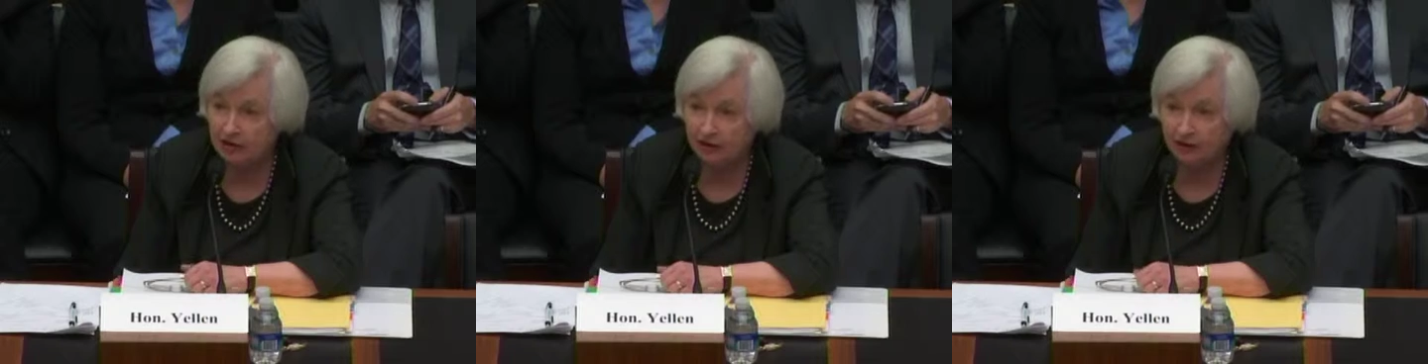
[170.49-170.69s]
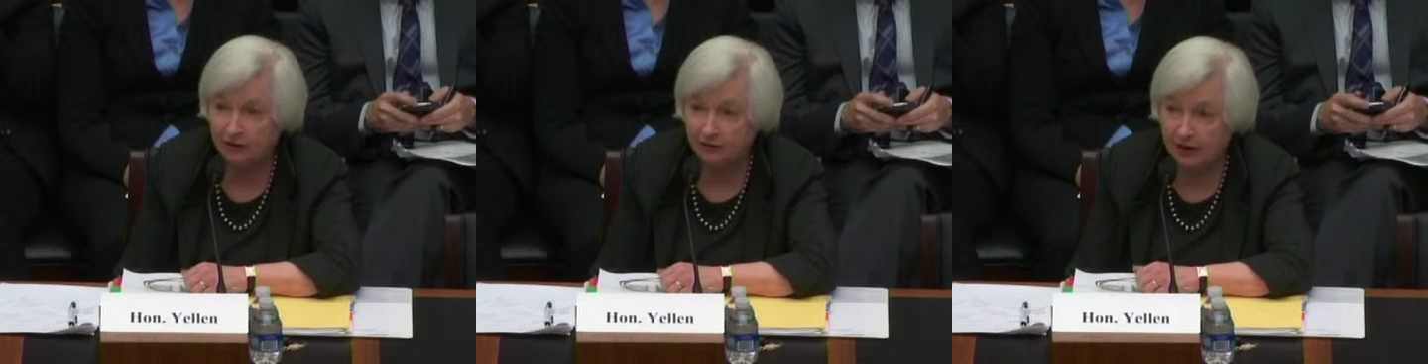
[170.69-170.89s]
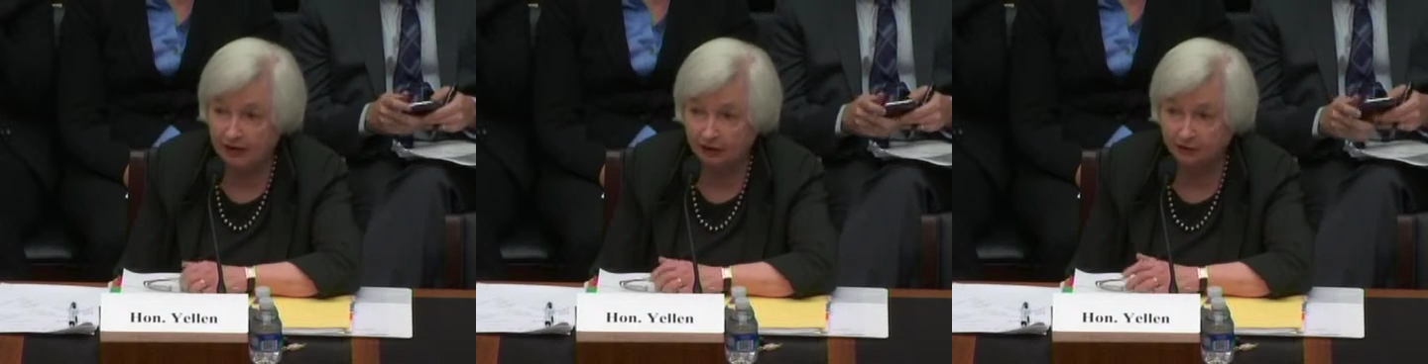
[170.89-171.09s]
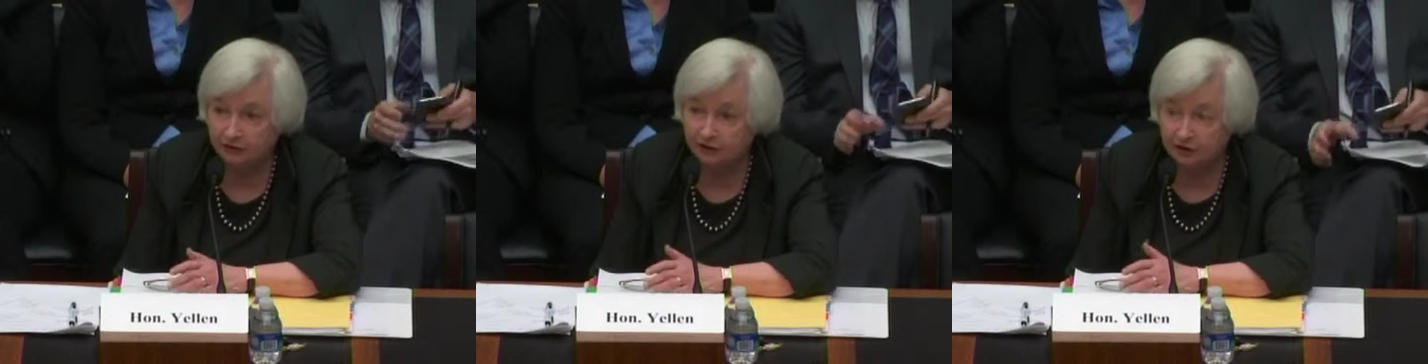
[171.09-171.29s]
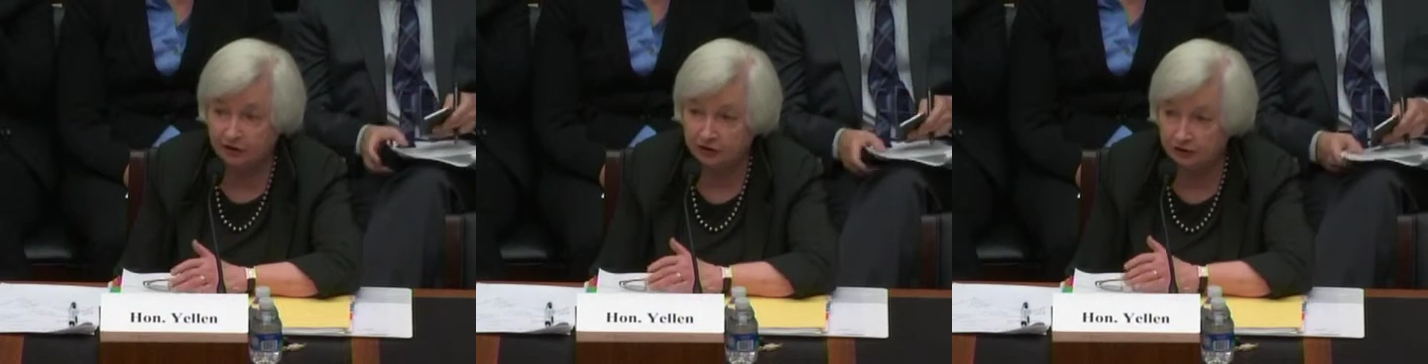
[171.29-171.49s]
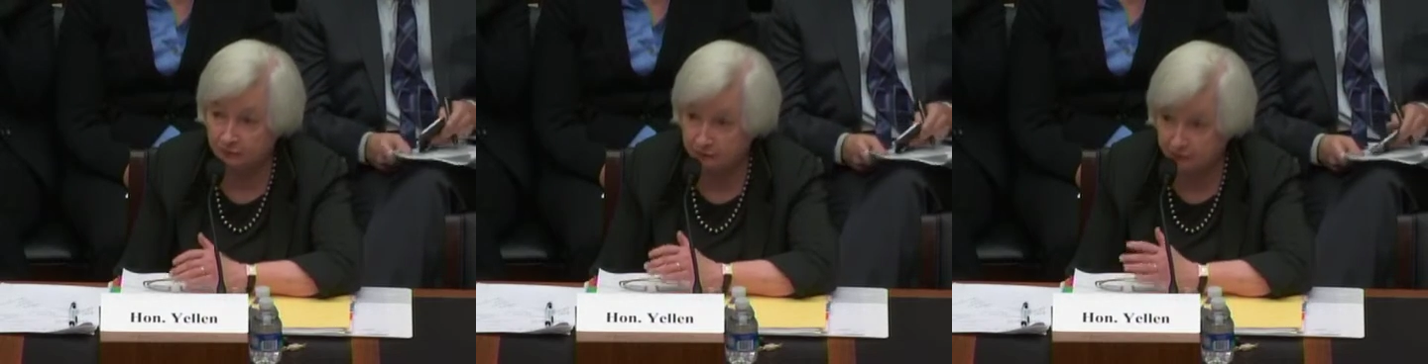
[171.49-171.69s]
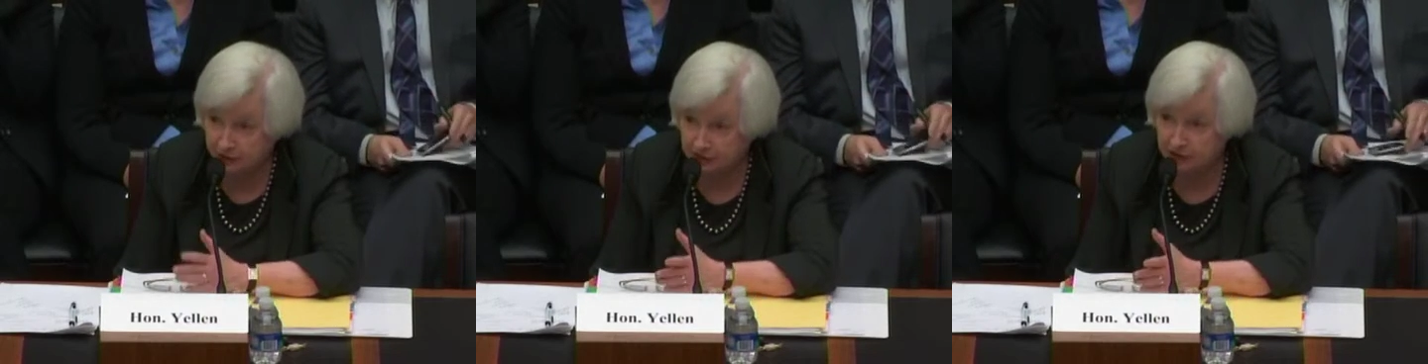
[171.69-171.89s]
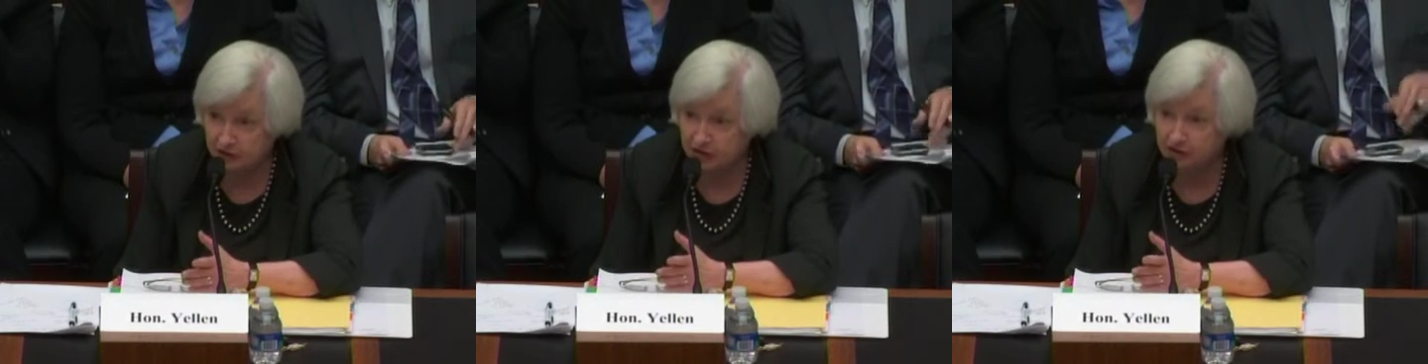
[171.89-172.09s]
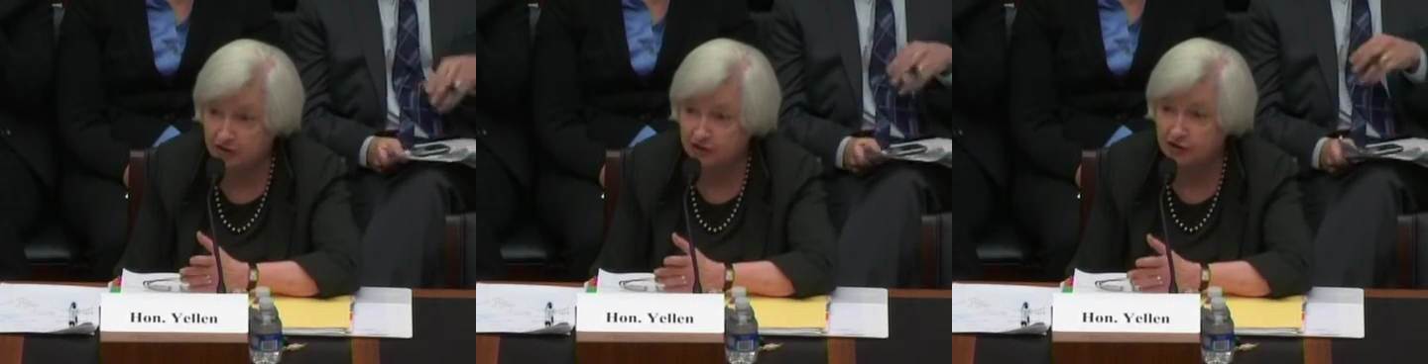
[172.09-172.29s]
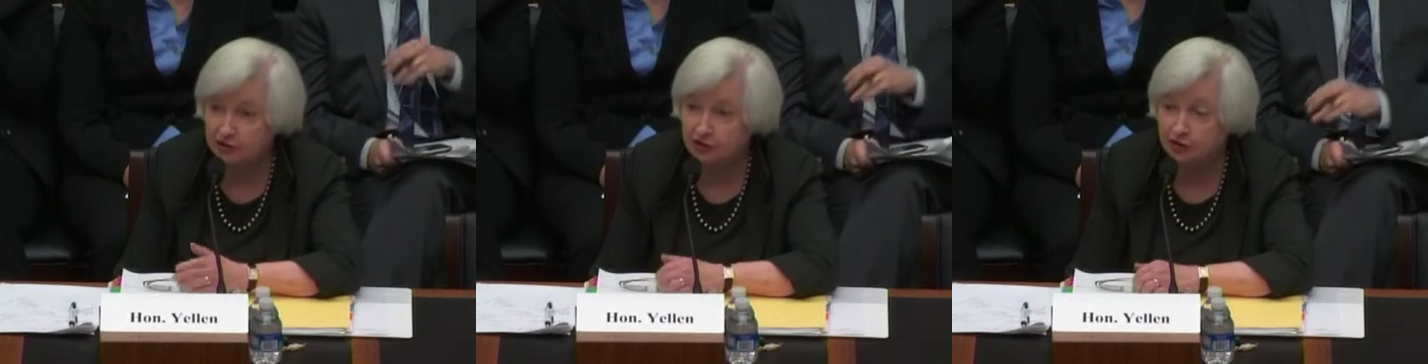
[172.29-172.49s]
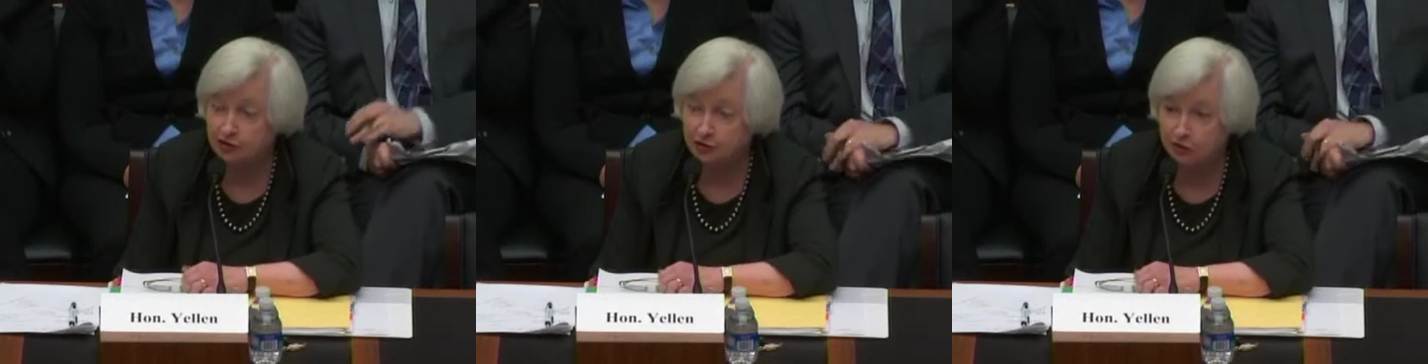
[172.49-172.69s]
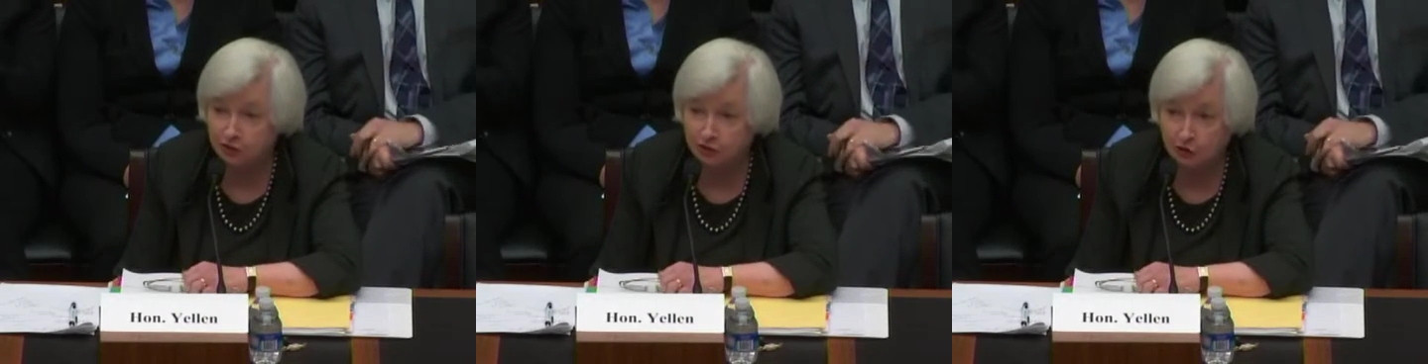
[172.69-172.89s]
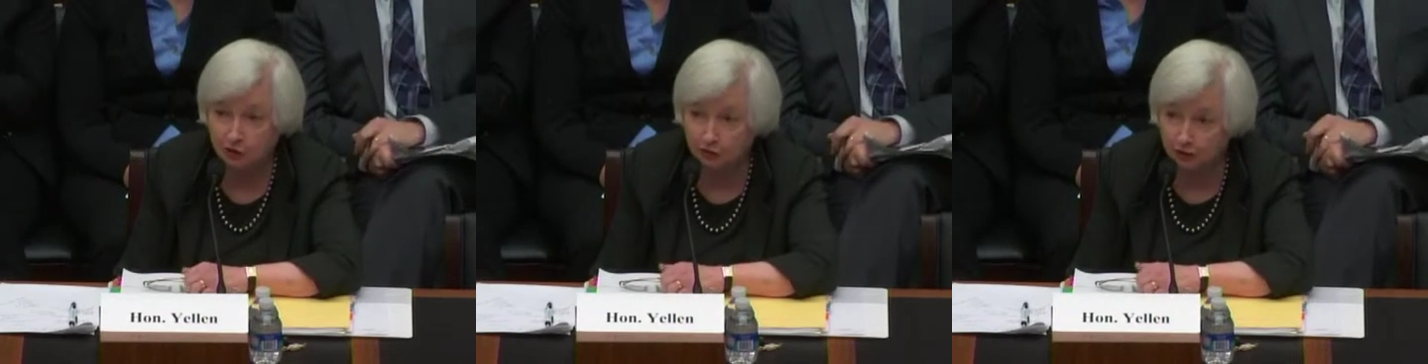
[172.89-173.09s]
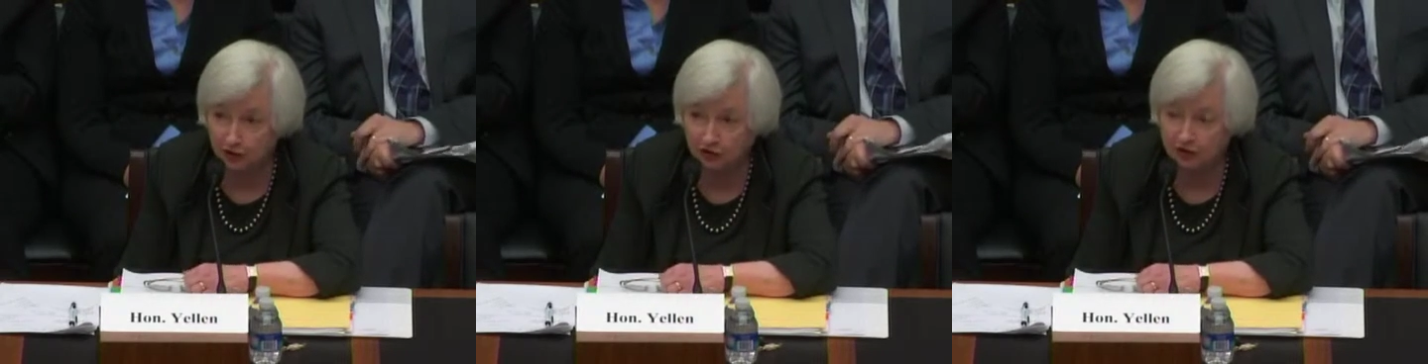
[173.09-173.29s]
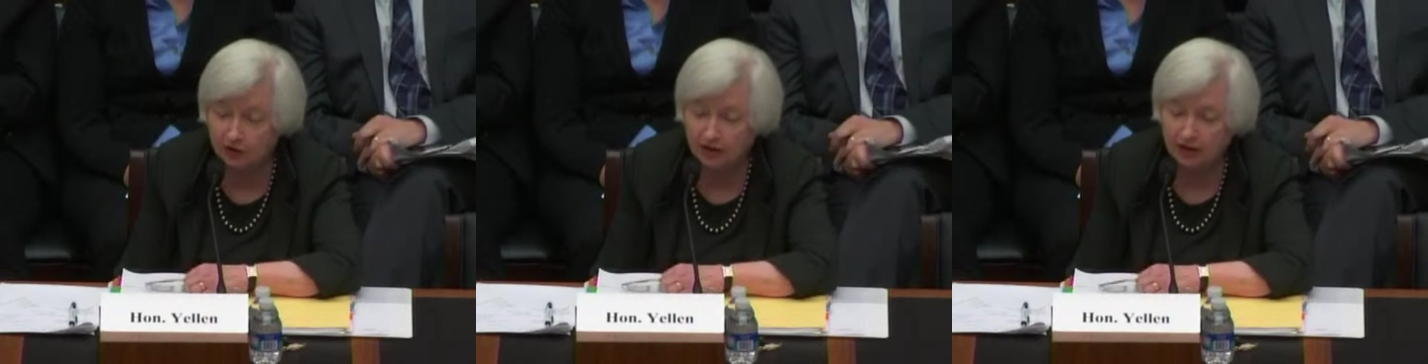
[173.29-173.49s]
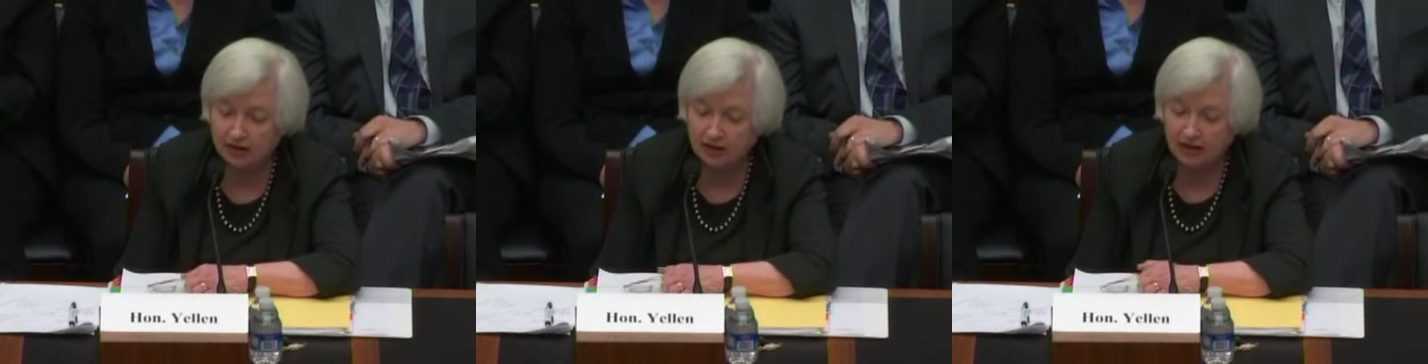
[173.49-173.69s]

and that of the businesses, as you noted.